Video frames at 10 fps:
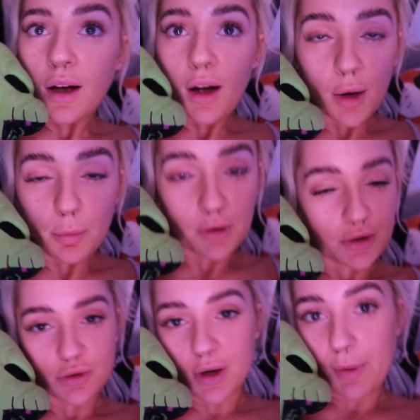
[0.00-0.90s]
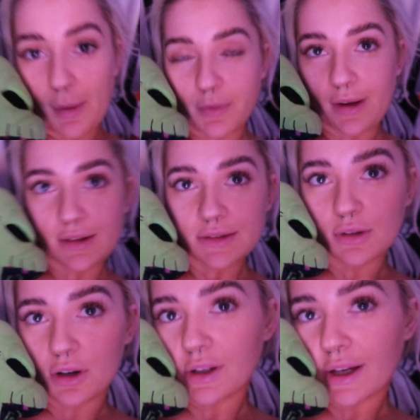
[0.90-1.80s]
Hope you enjoy, pumpkins.
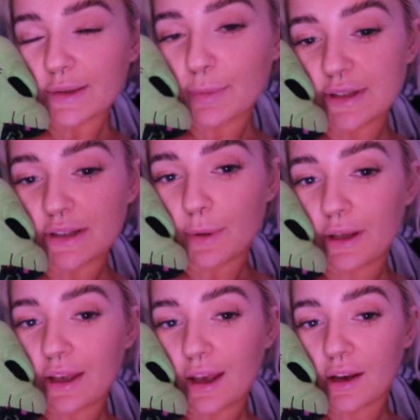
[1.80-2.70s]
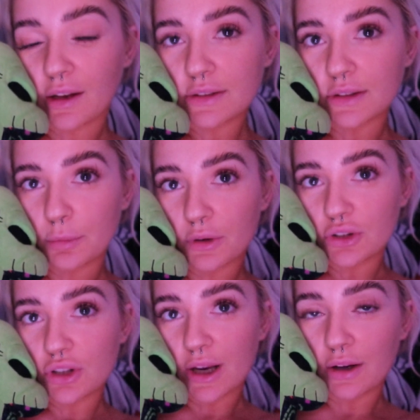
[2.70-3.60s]
Got a nice busy week ahead, so I'm going to
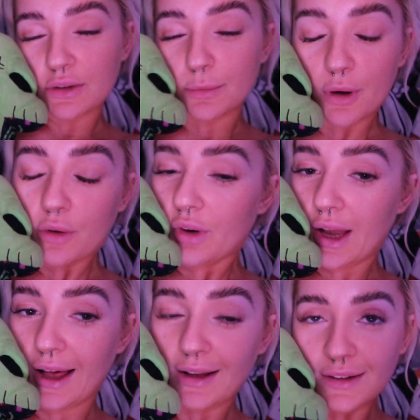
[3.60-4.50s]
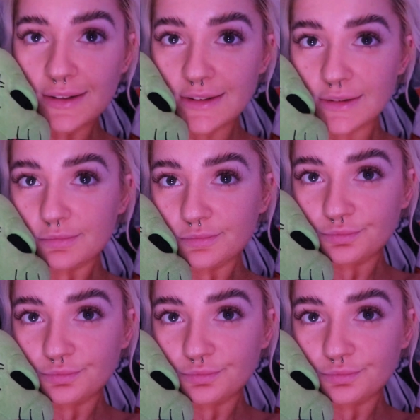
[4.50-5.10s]
chill out tomorrow and relax.